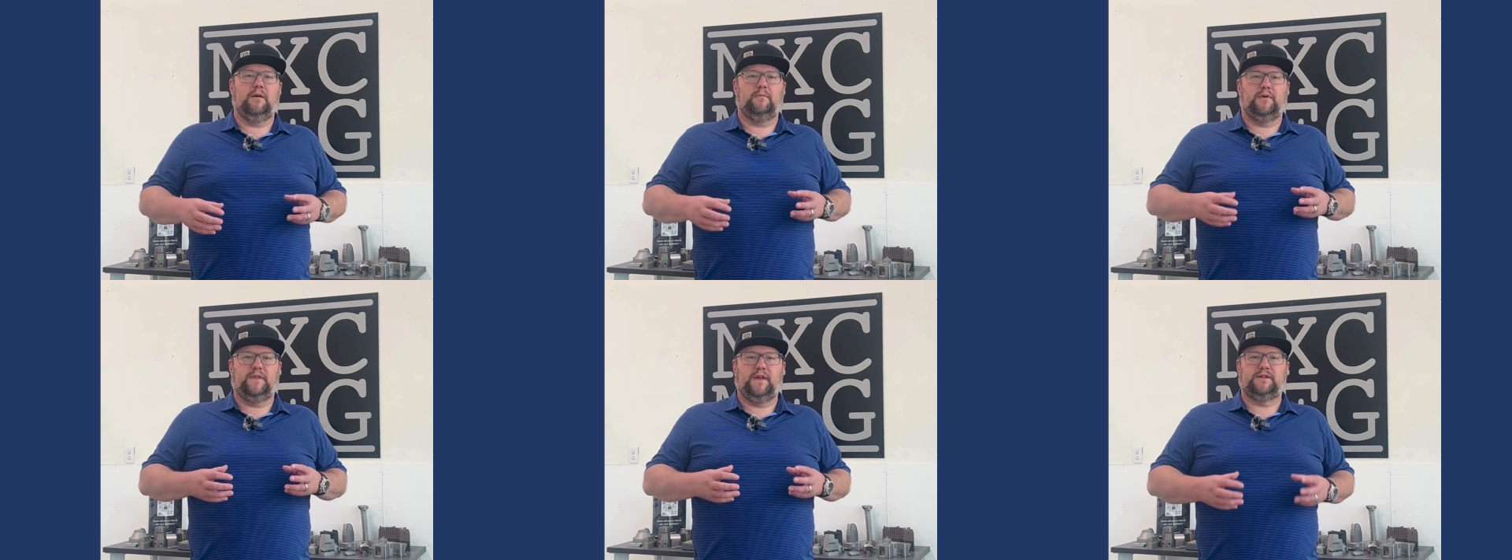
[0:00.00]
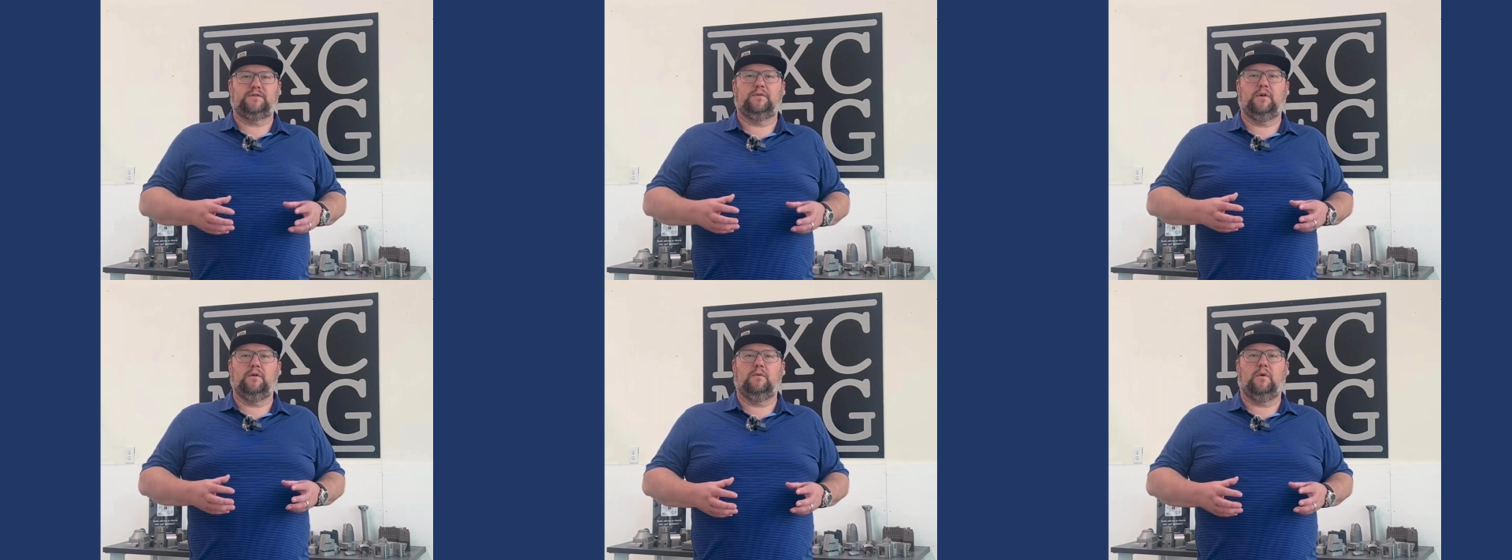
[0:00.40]
But that's
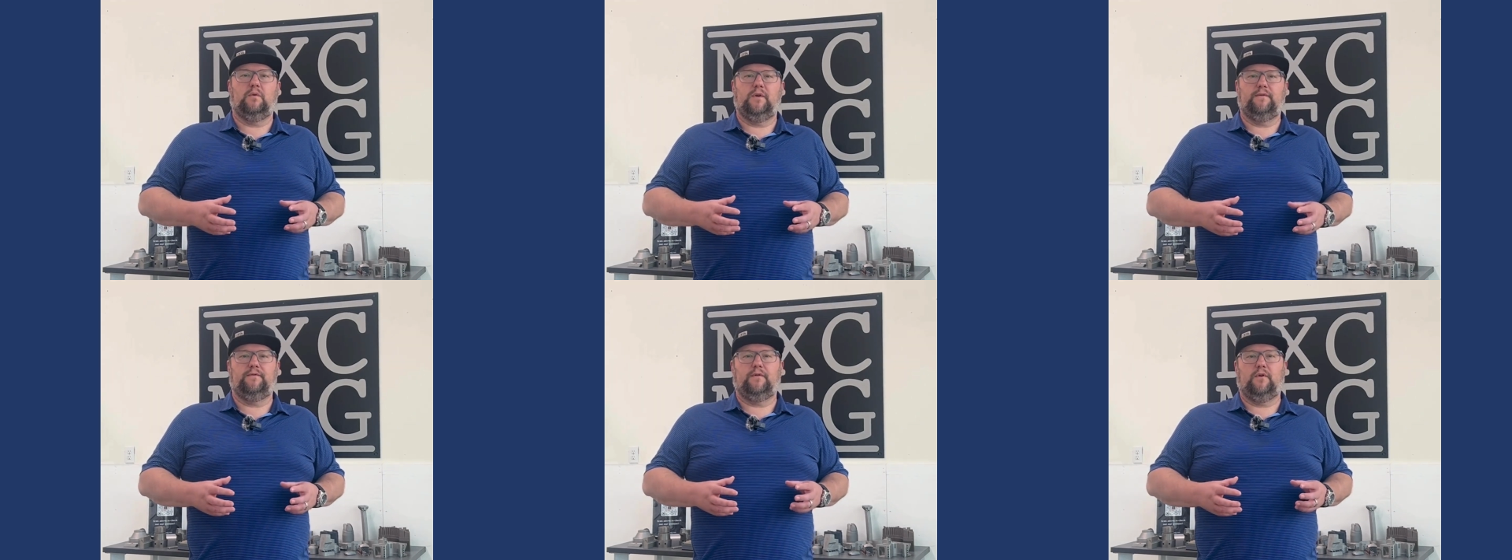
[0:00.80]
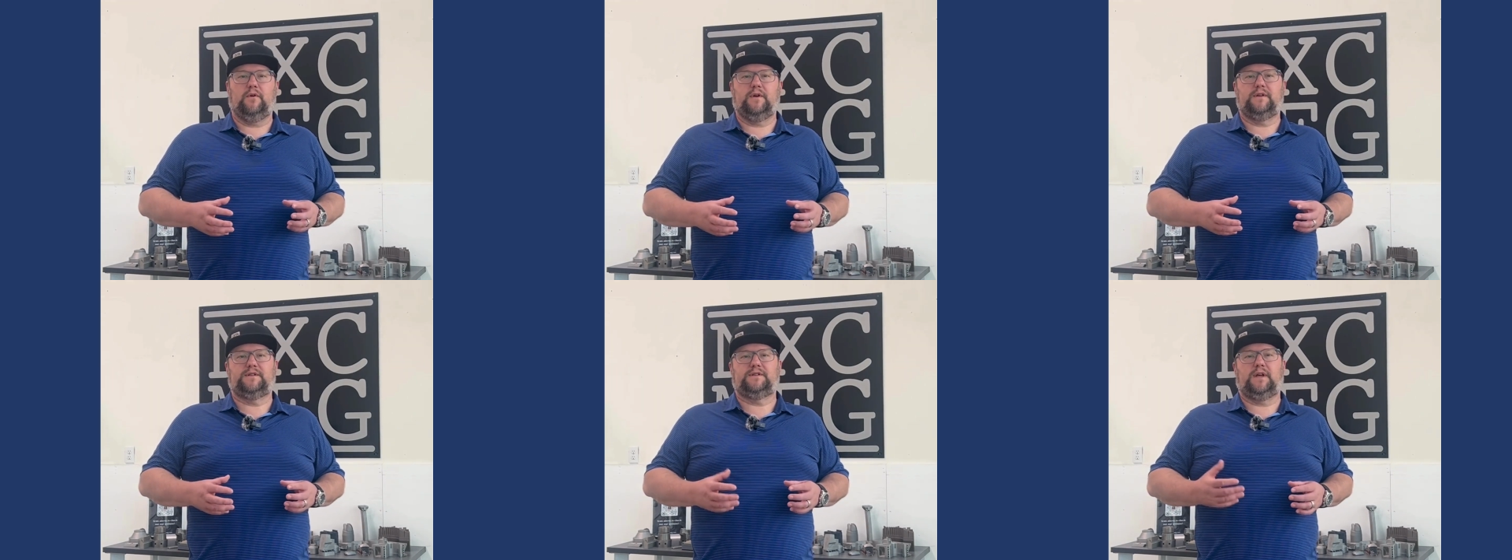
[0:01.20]
really what we
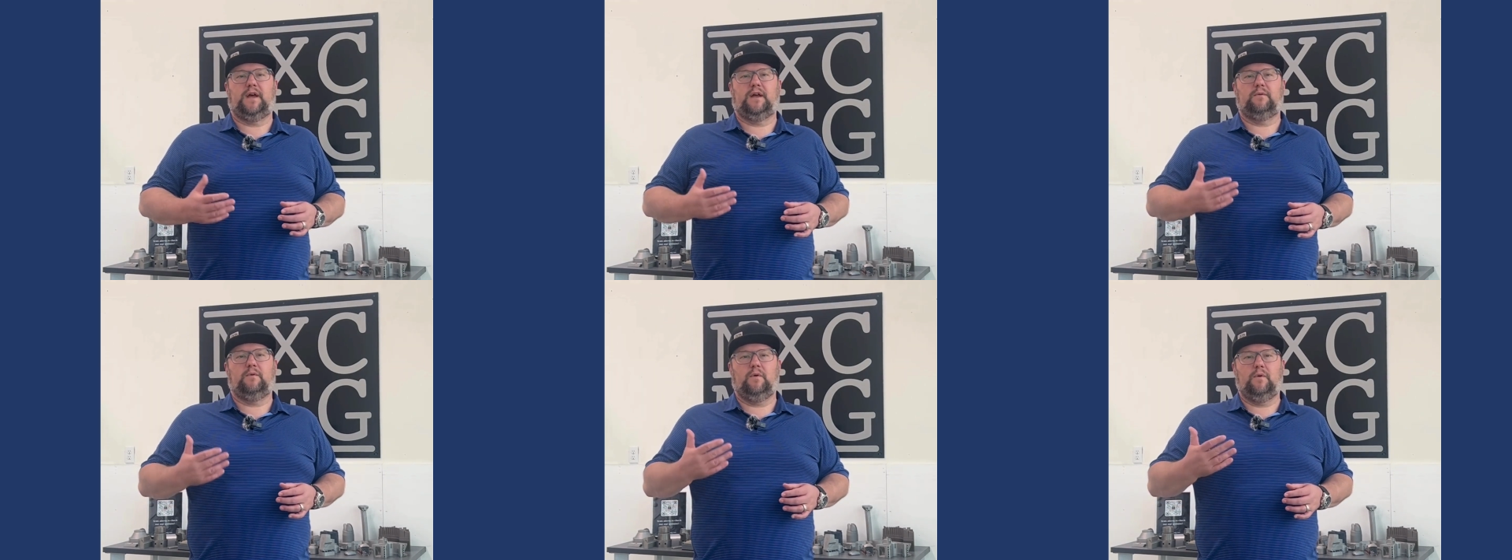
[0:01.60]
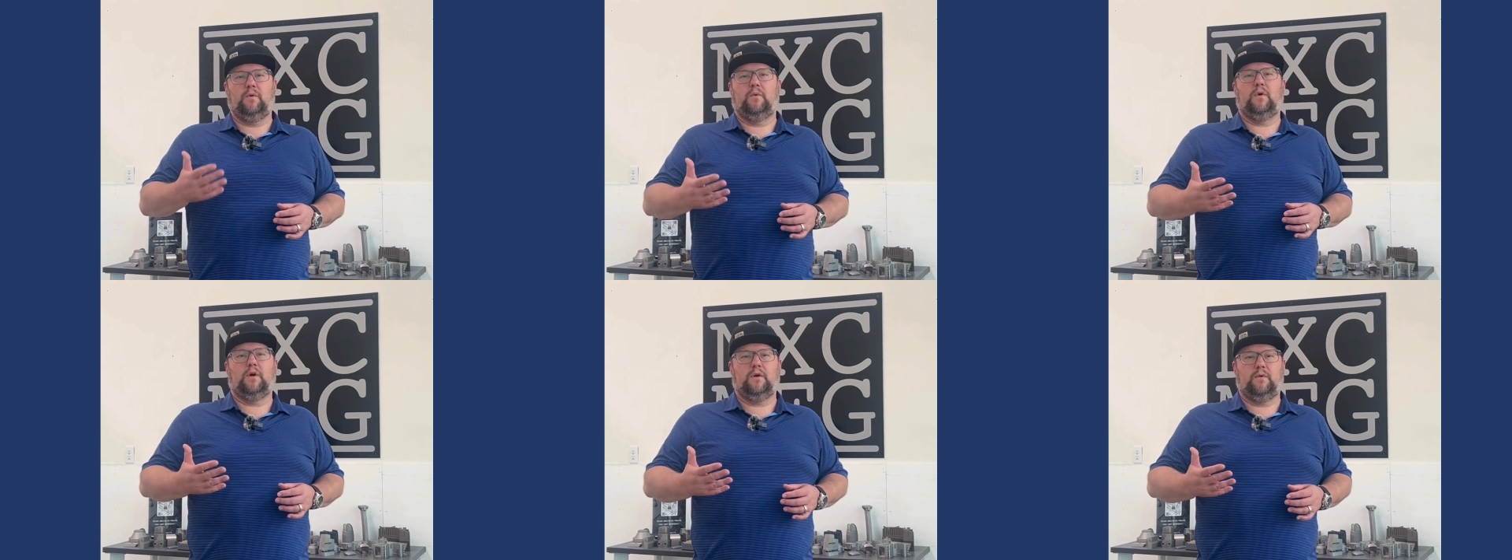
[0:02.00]
focus on when we
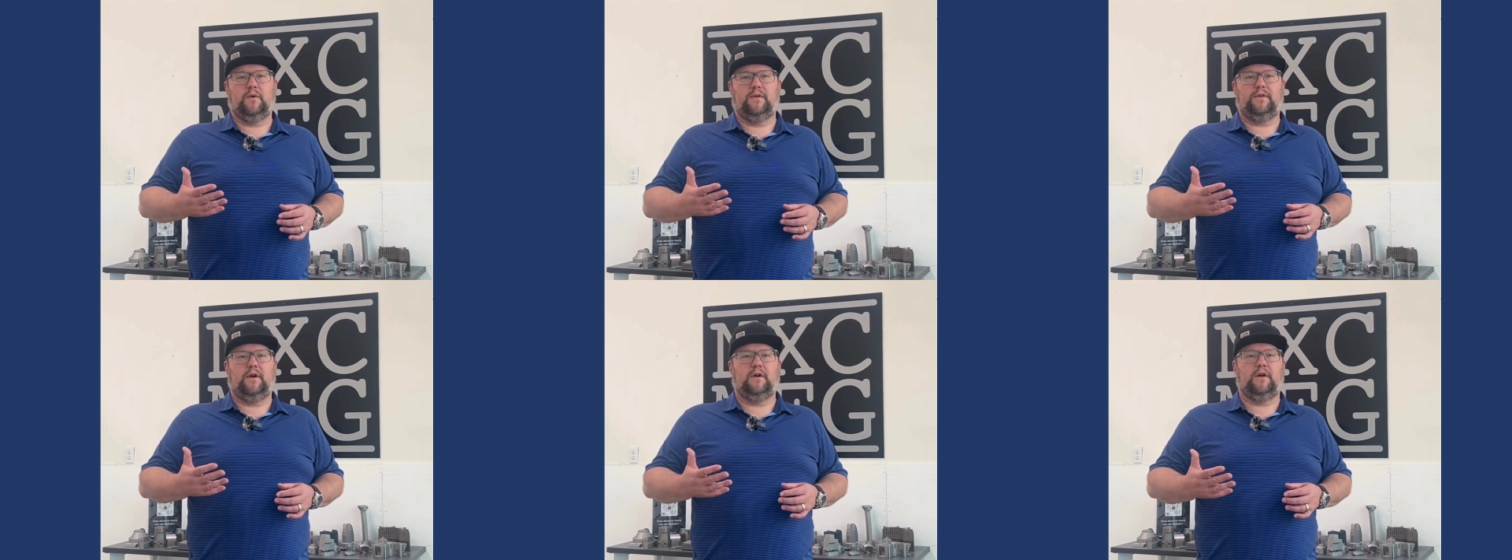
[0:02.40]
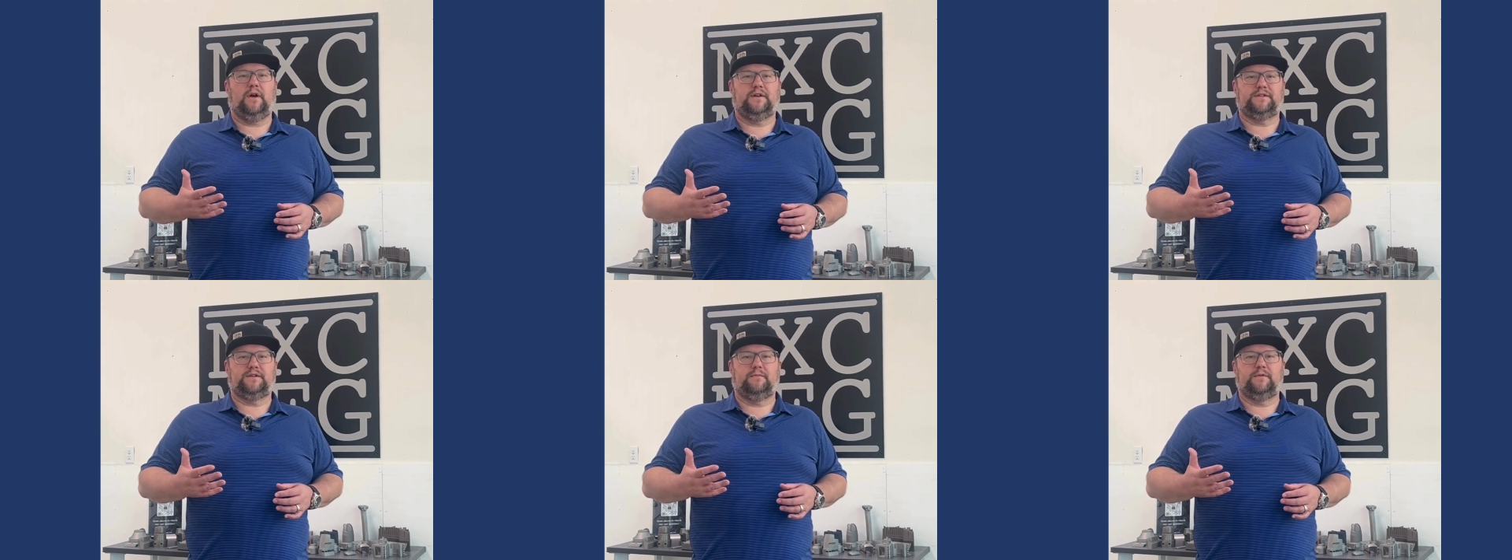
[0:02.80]
work with our
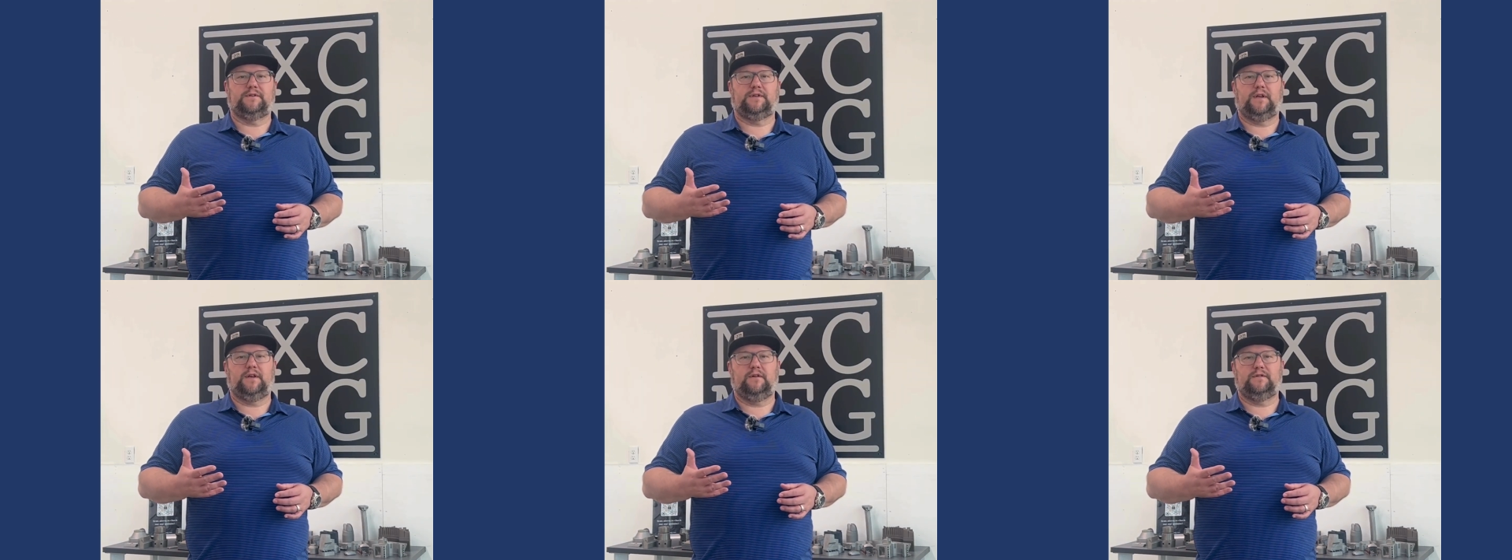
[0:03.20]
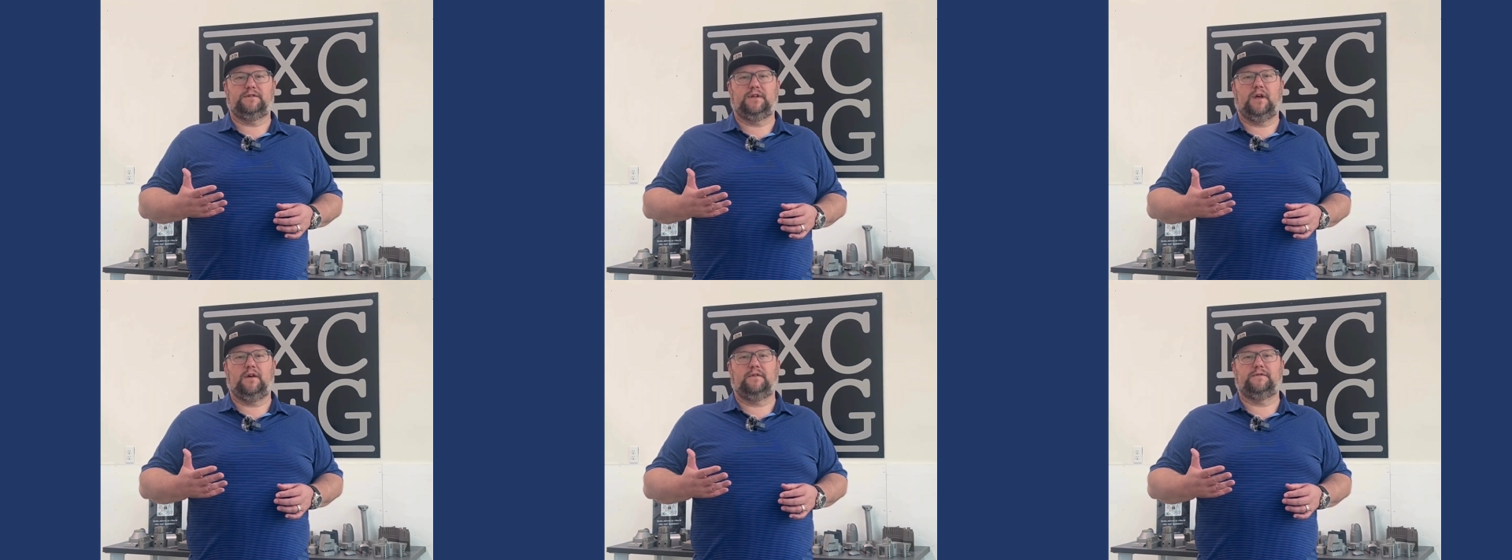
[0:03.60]
customers like
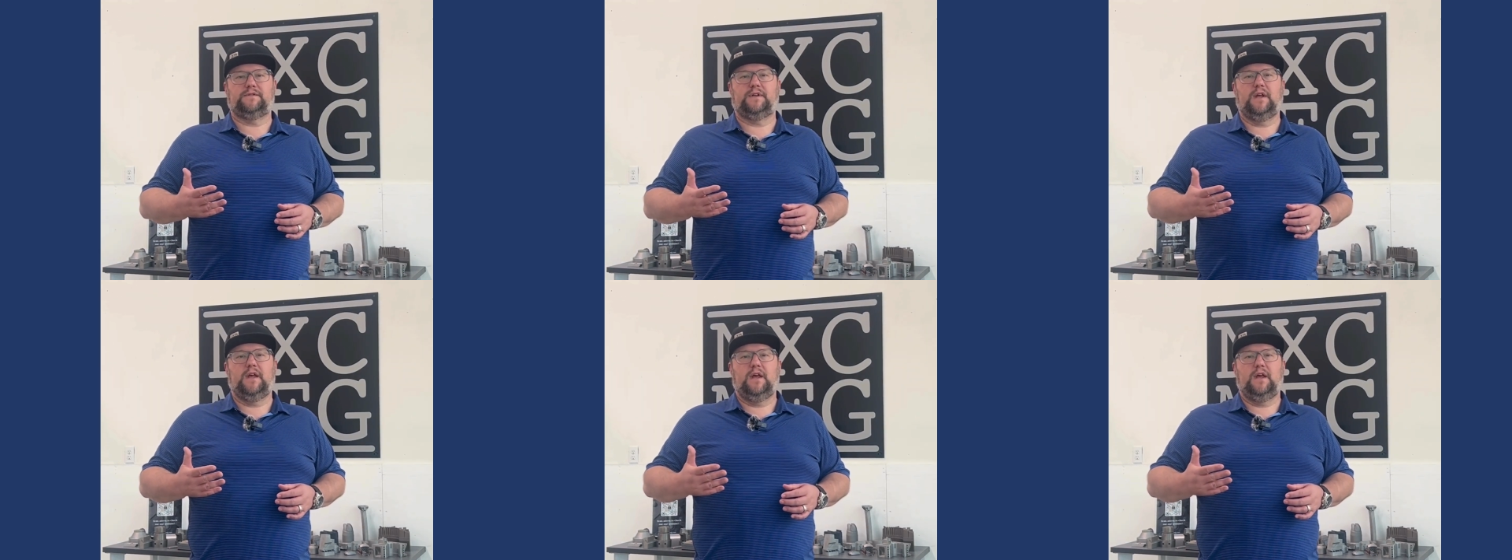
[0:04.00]
yourselves.